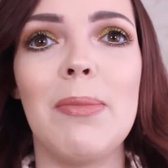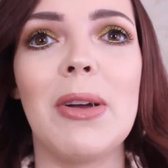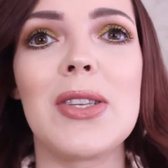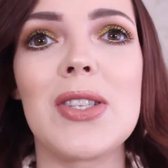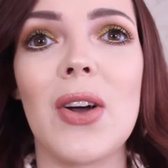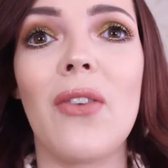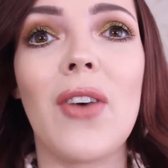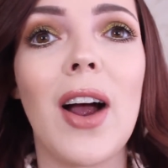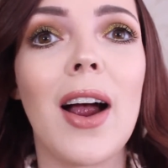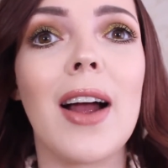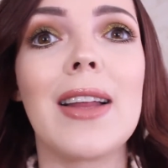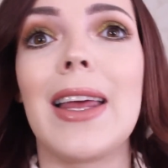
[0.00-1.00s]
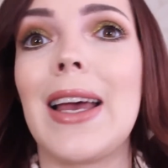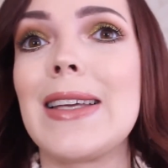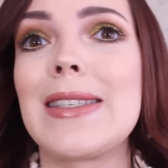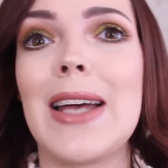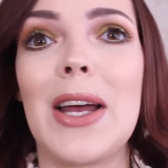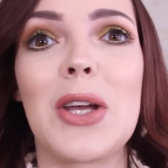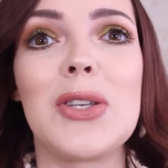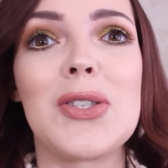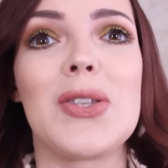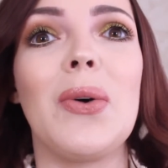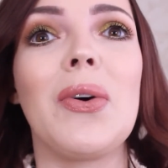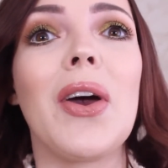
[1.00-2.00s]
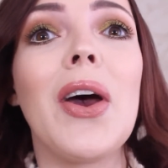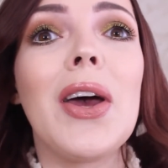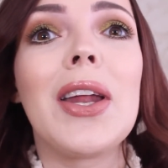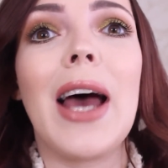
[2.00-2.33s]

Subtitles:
But so far, like I said, so good.